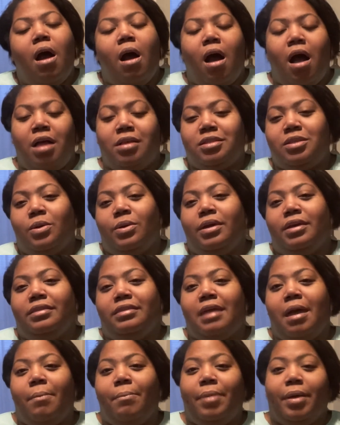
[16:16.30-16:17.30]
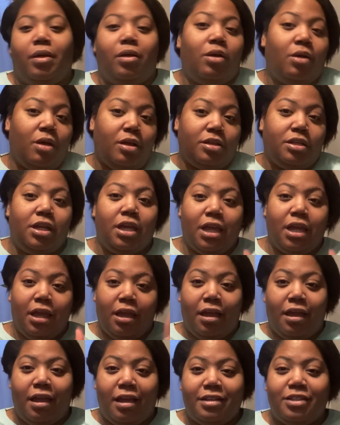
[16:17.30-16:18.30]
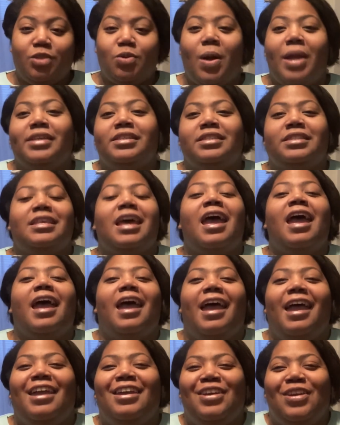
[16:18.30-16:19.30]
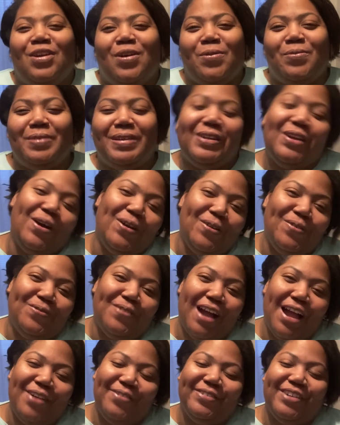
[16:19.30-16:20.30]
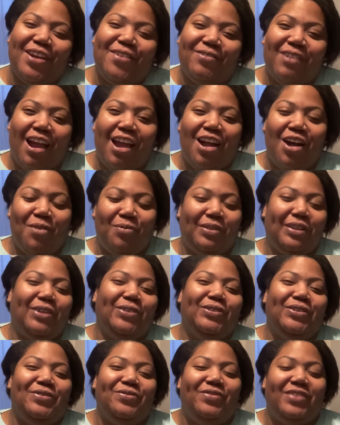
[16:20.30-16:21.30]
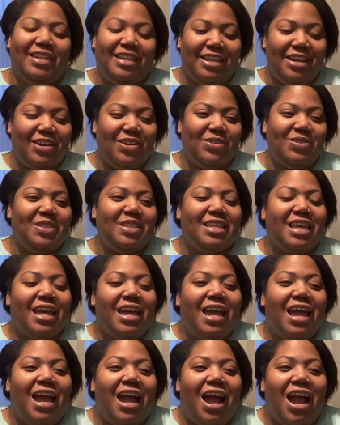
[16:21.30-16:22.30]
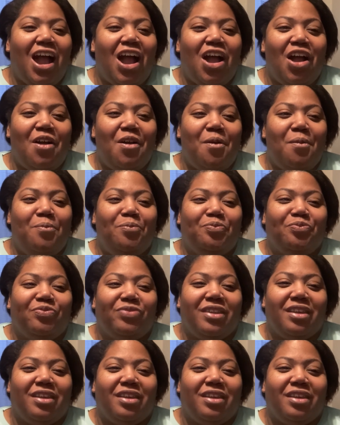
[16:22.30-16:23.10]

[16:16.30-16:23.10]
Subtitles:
Also hit that bell twice. You'll be notified whenever I upload new videos. I